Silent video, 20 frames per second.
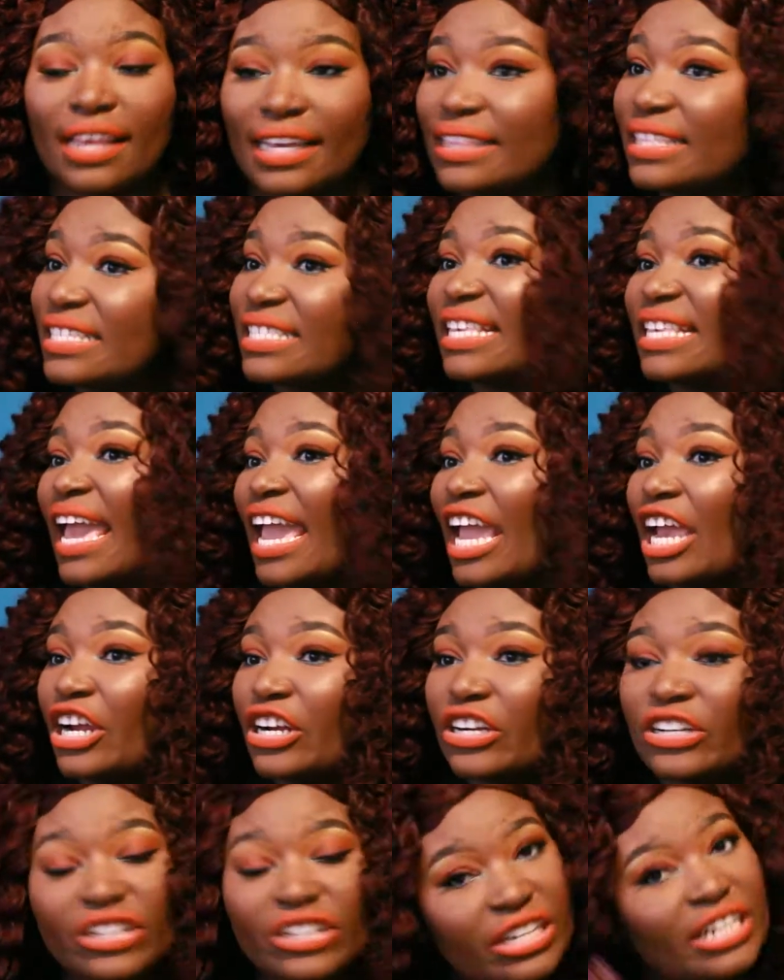Like this
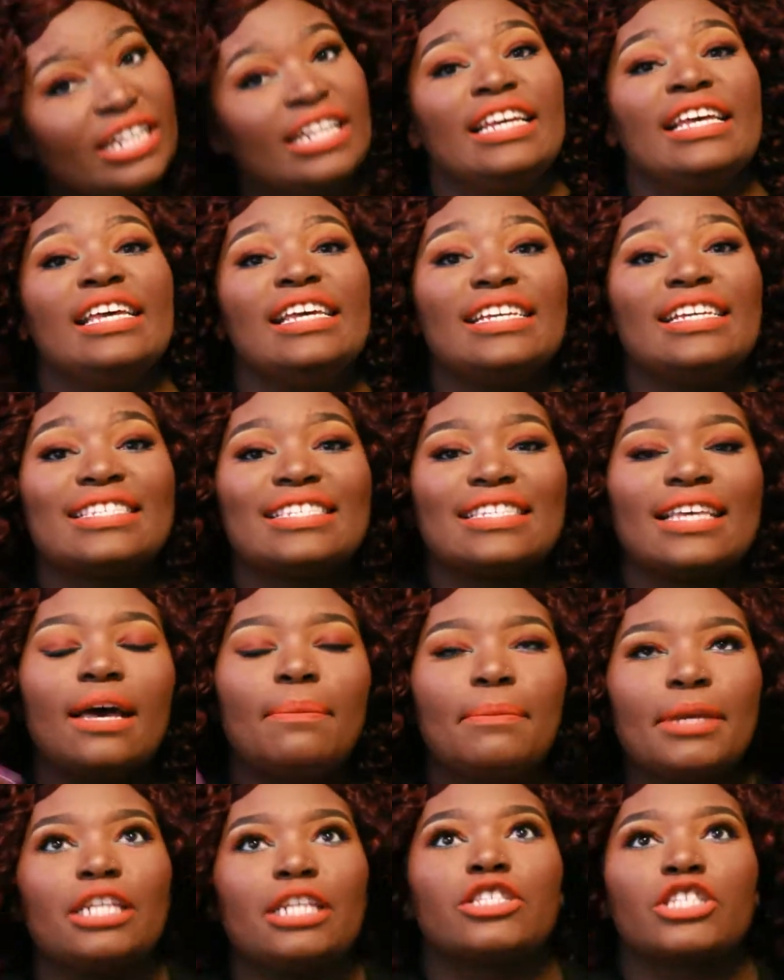hair is,
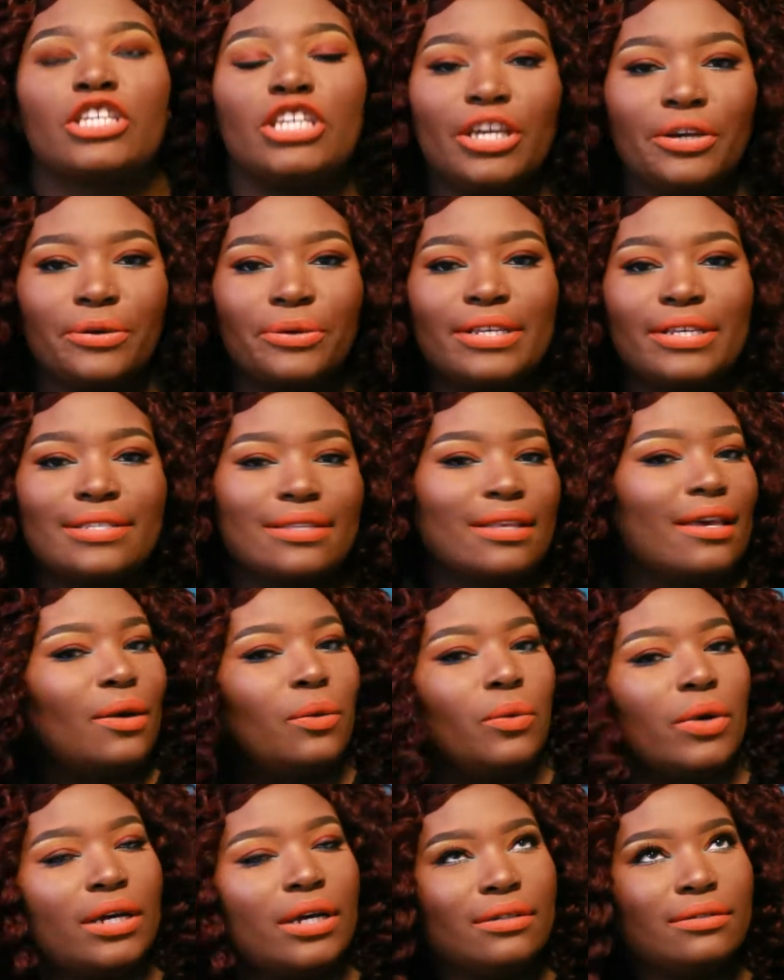I mean, it's cute. It's
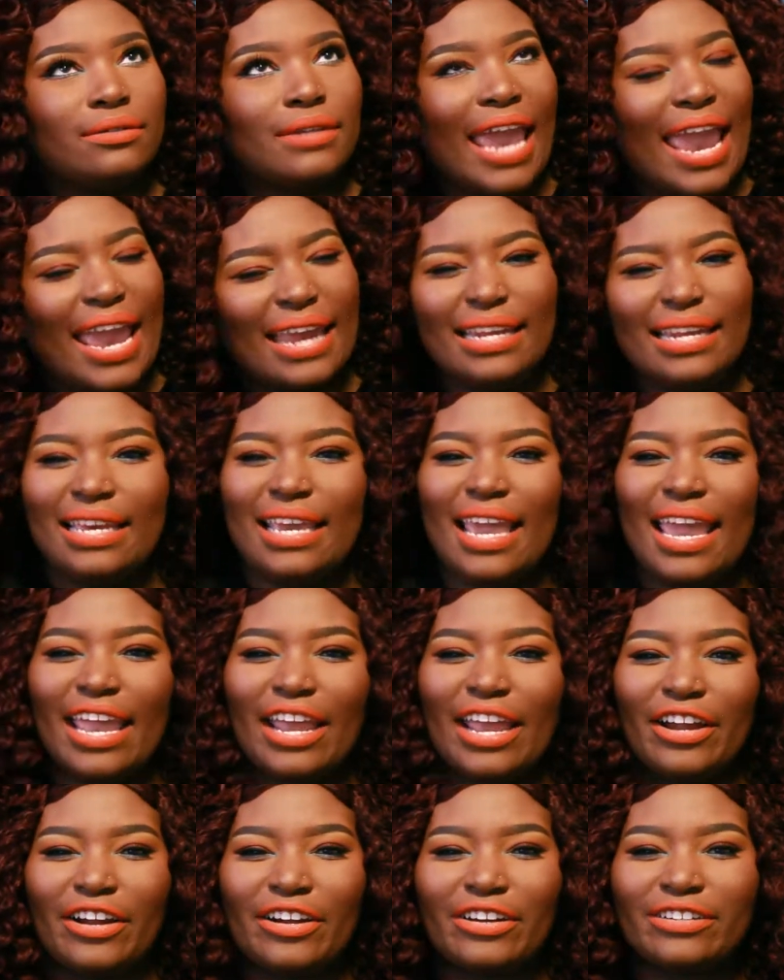like what, Annie
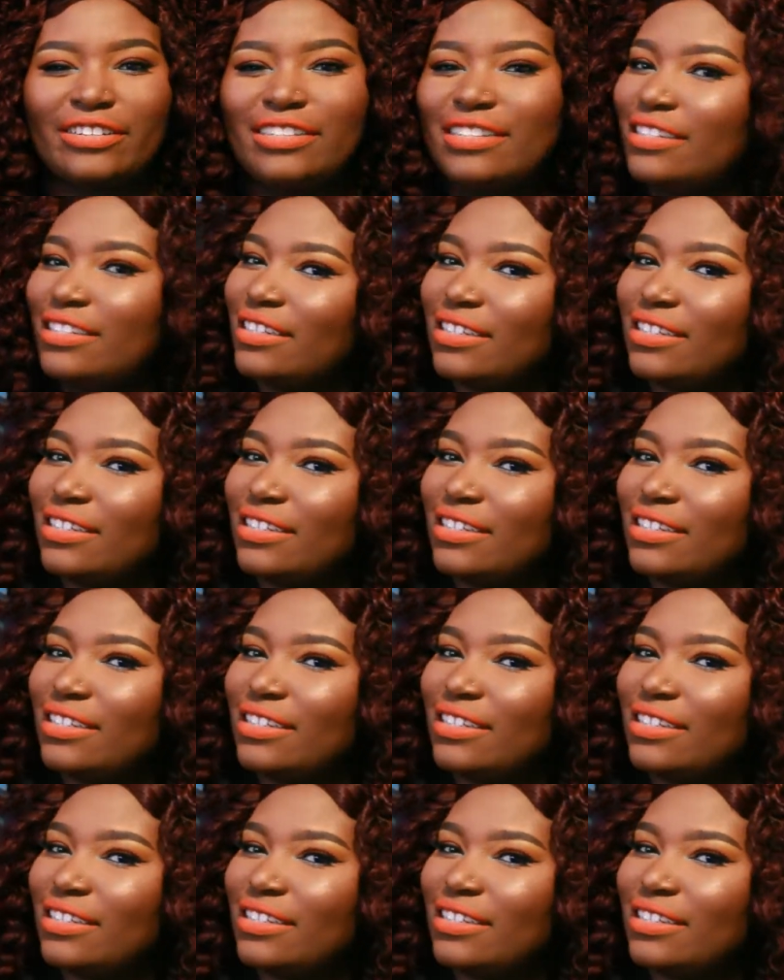hair.